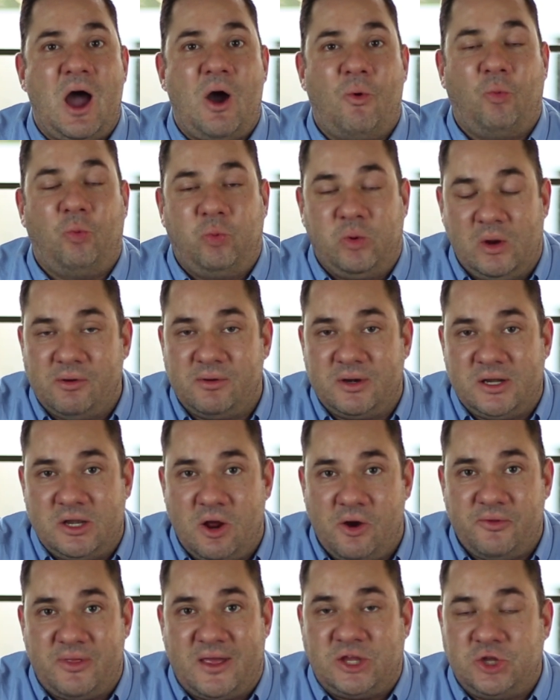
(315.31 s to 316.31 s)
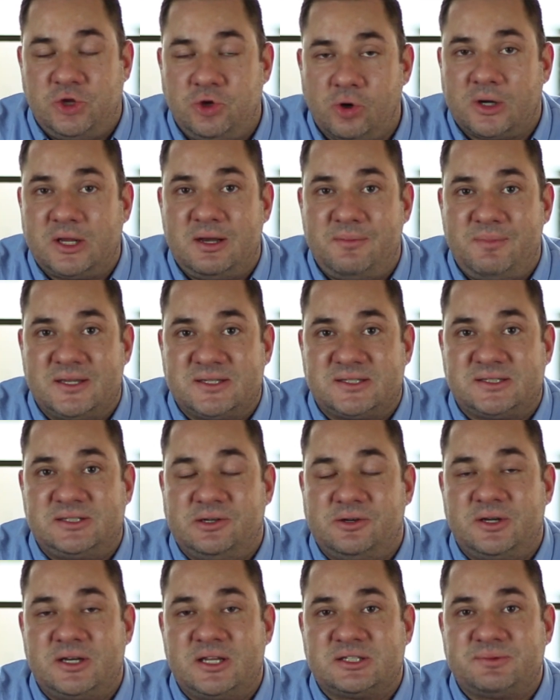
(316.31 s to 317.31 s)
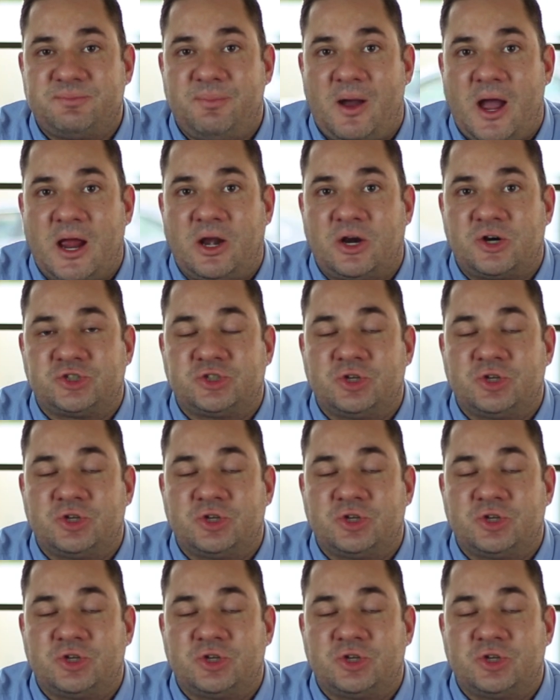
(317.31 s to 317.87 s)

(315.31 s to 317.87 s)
we already know that you're going to be a serious buyer.